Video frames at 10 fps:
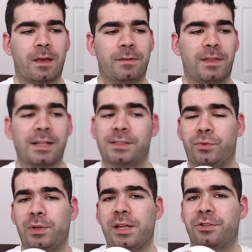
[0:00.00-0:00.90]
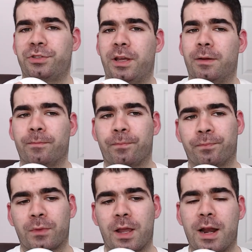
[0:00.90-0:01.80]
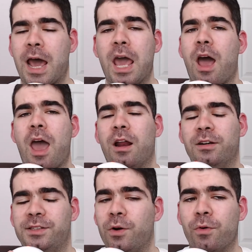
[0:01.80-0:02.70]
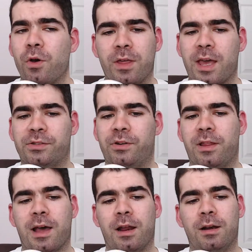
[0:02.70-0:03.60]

That's really interesting, and I honestly don't know the answer to that.